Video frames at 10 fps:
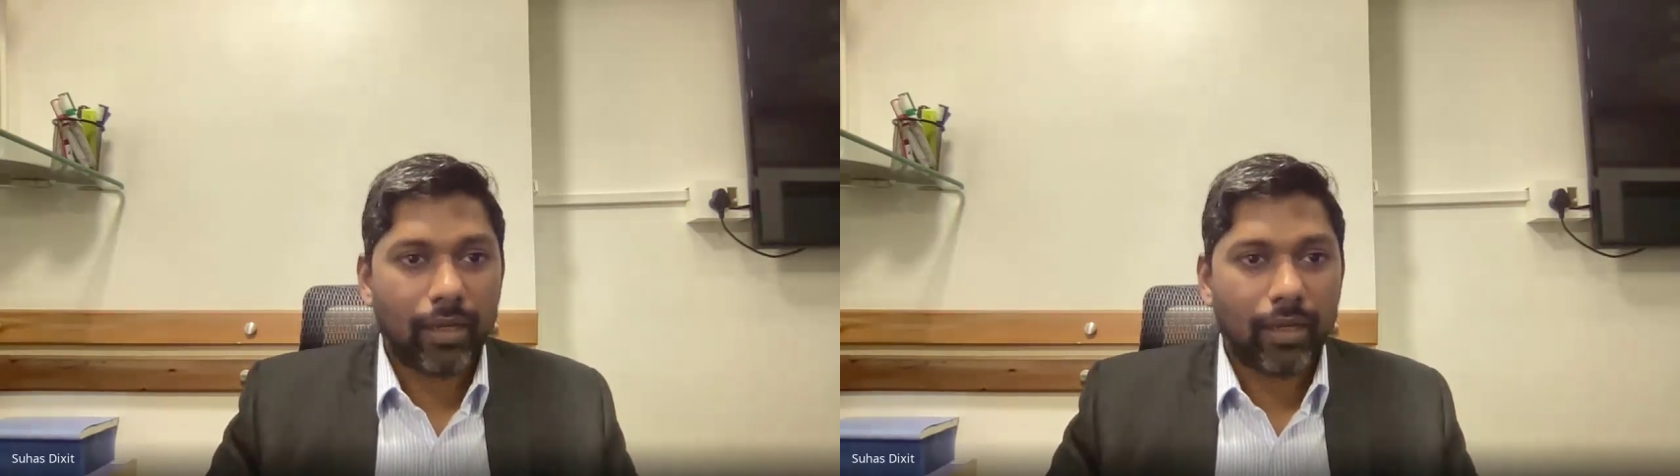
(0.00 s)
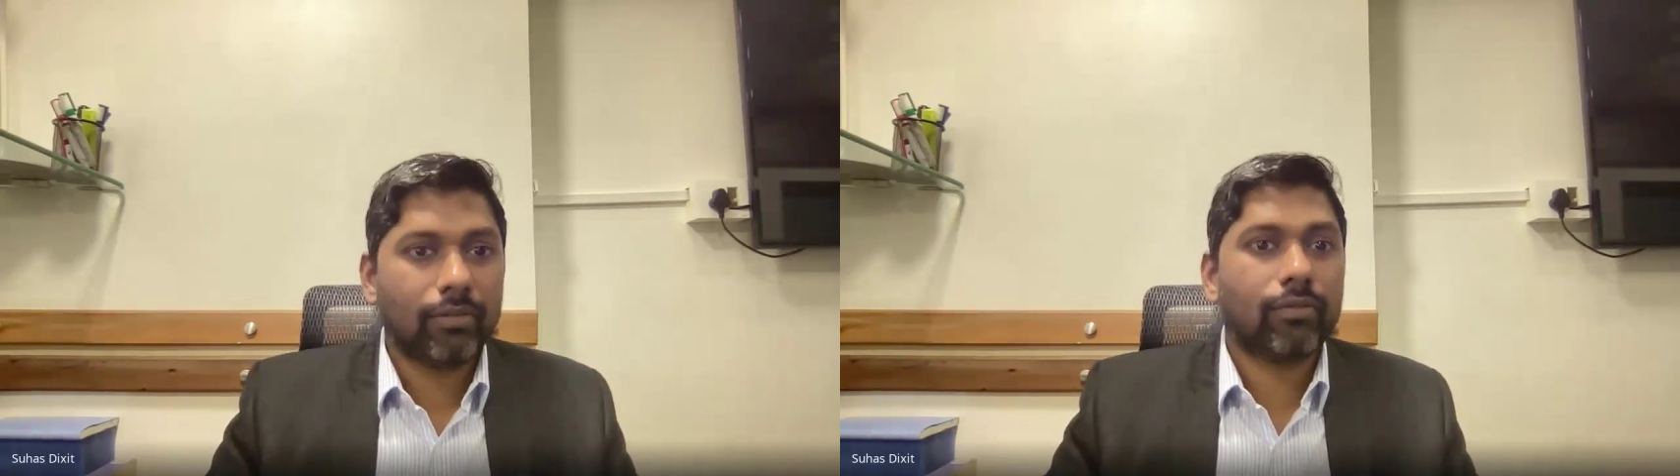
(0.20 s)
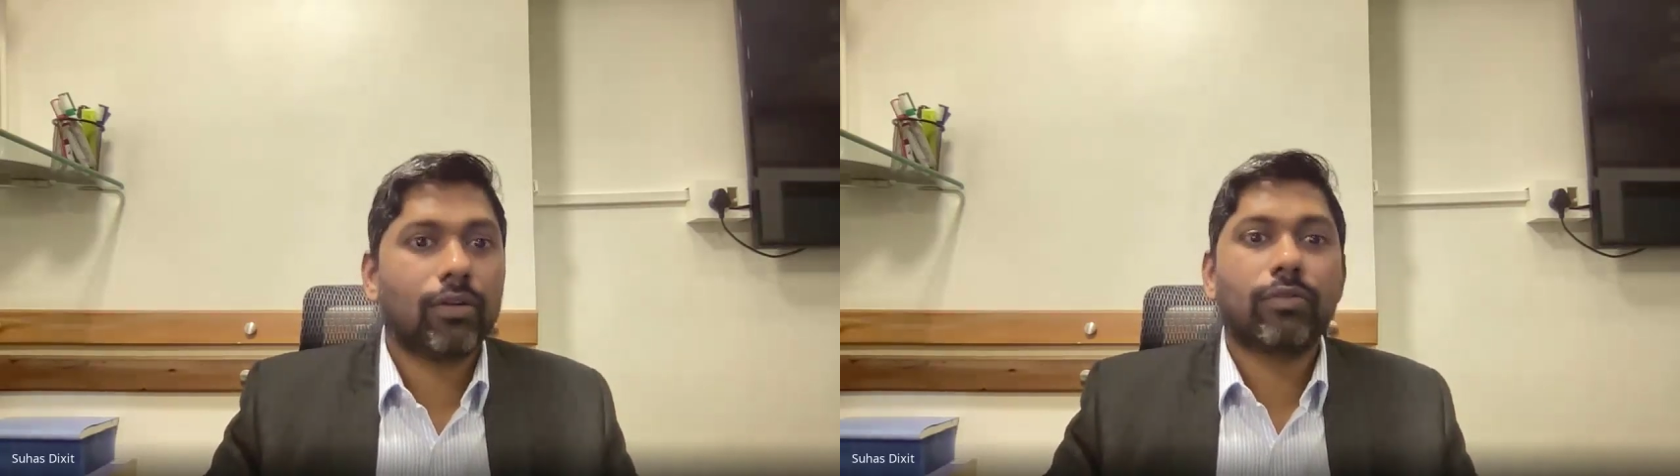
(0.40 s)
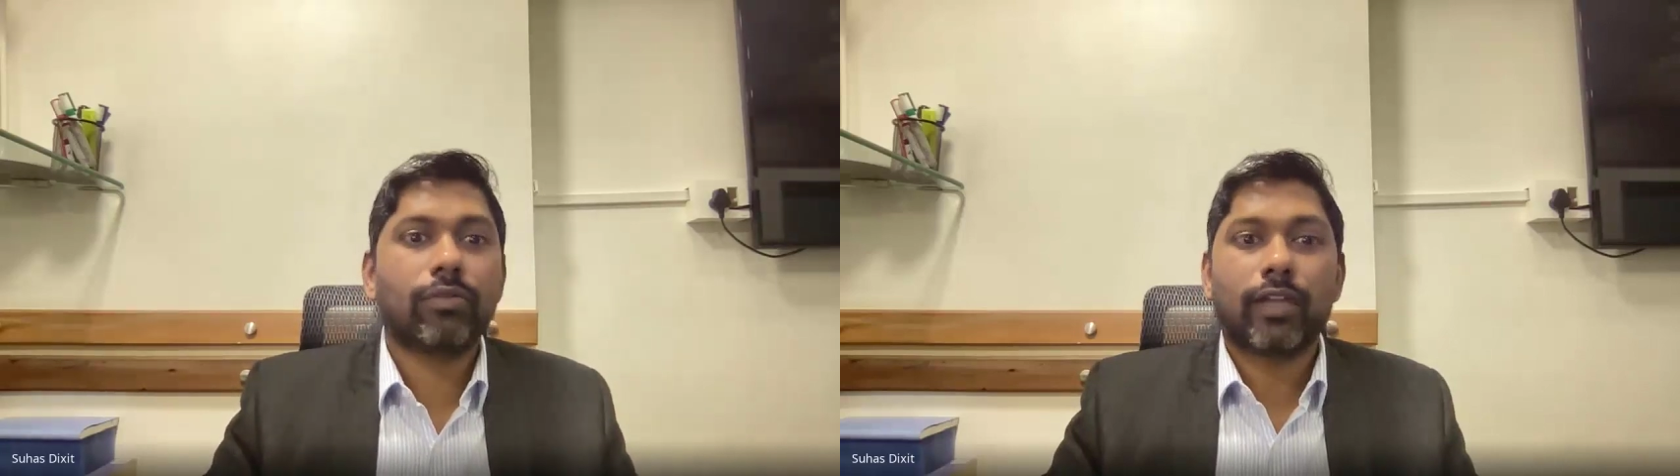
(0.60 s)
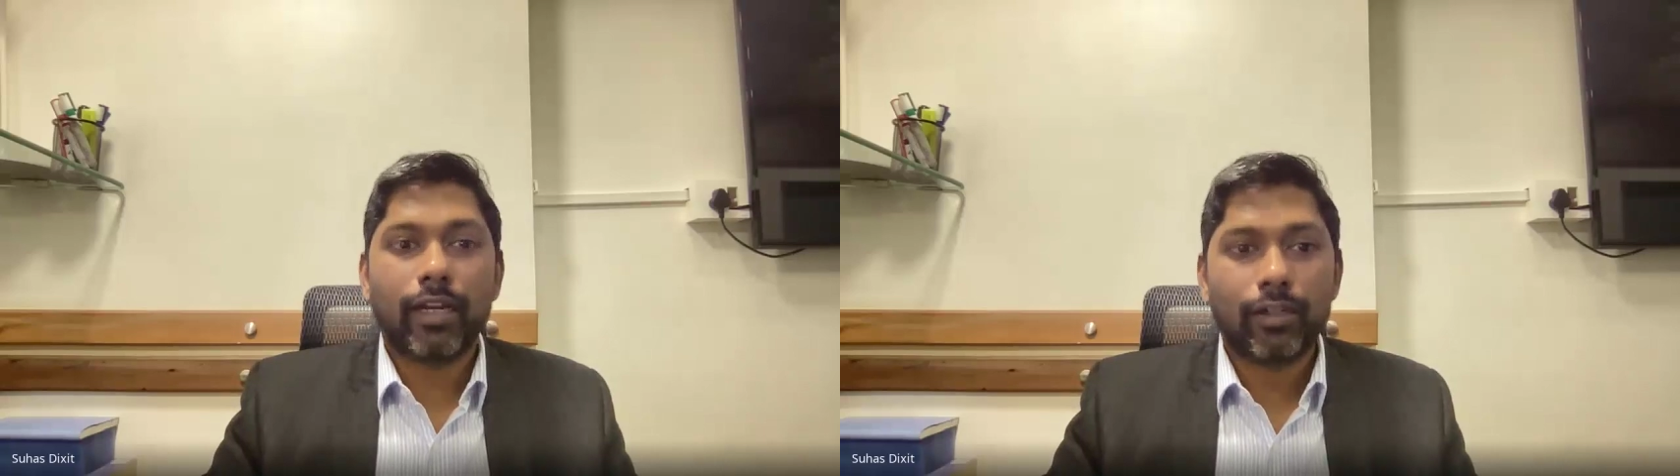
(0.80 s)
and work
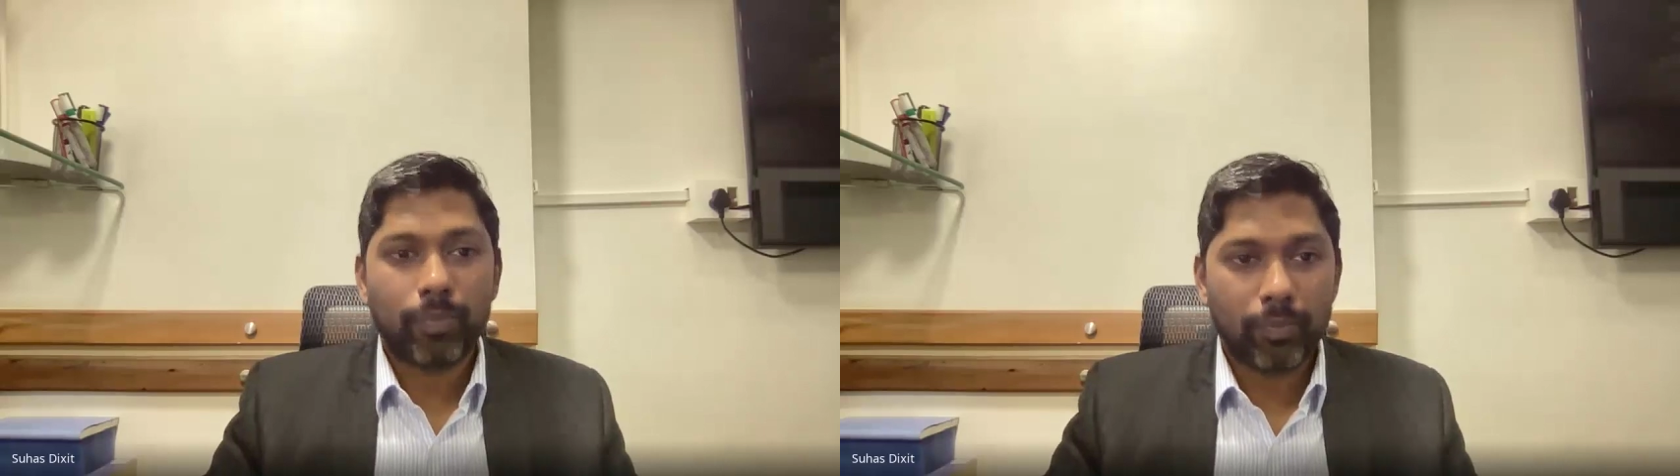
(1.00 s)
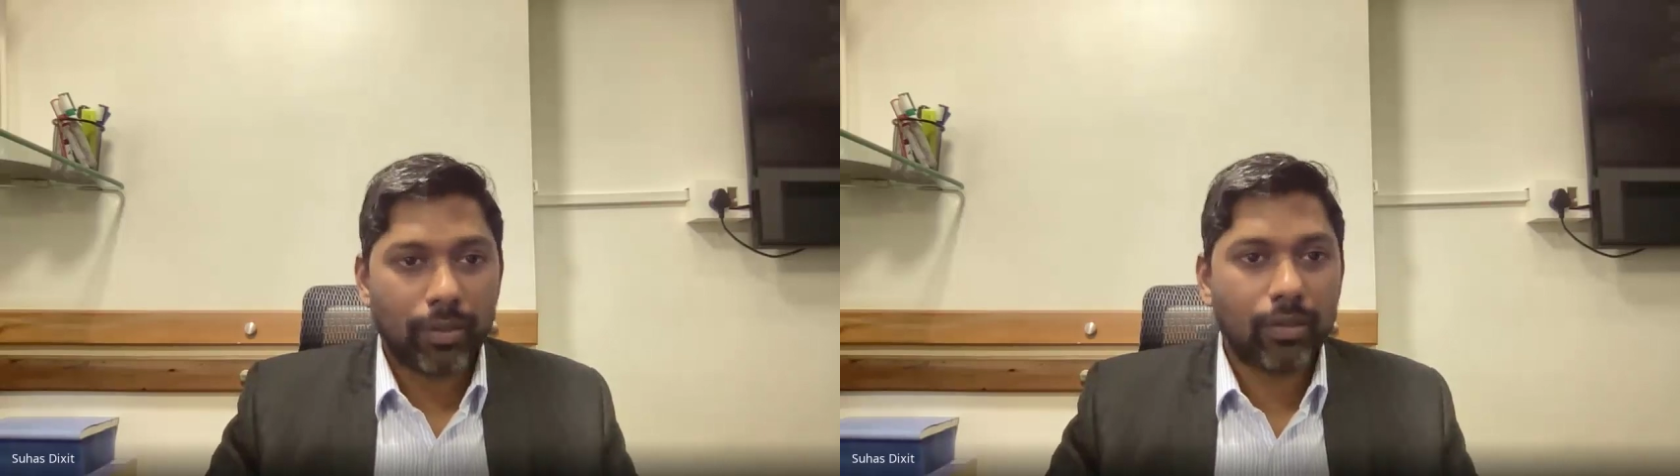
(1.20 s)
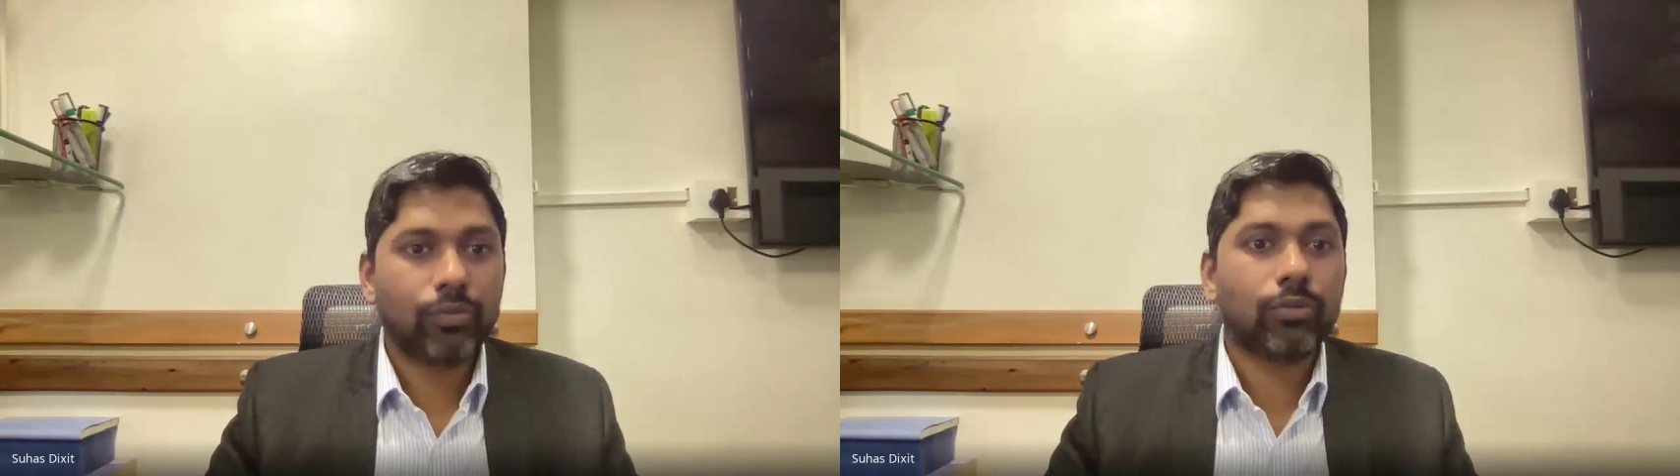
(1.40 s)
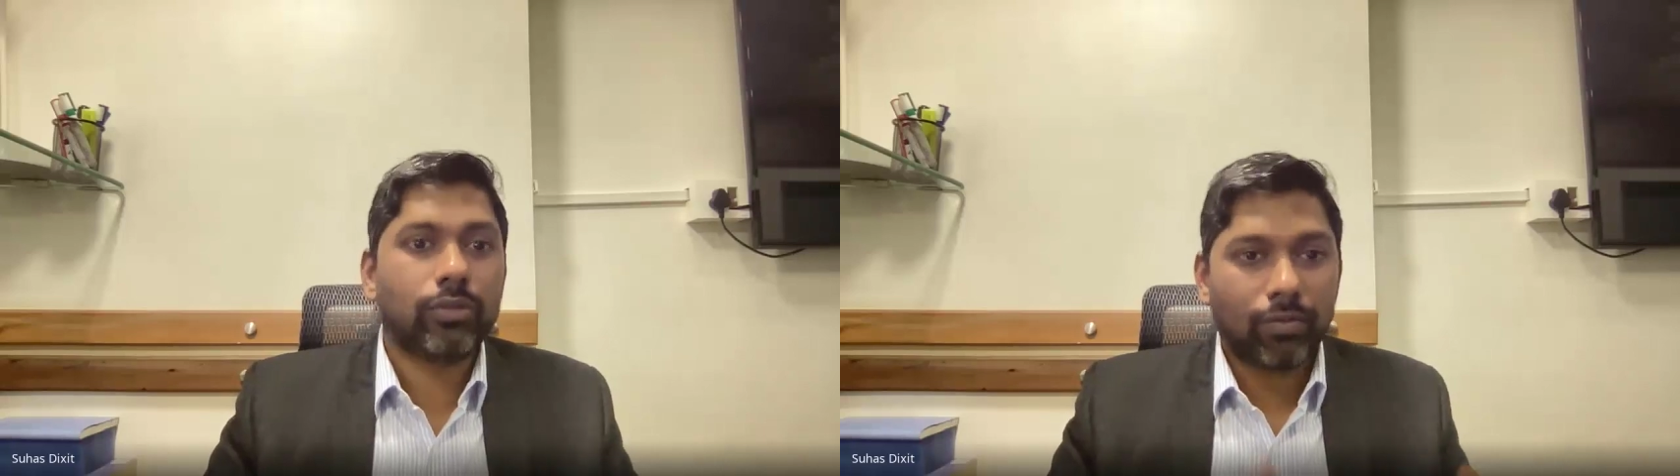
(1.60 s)
with right people to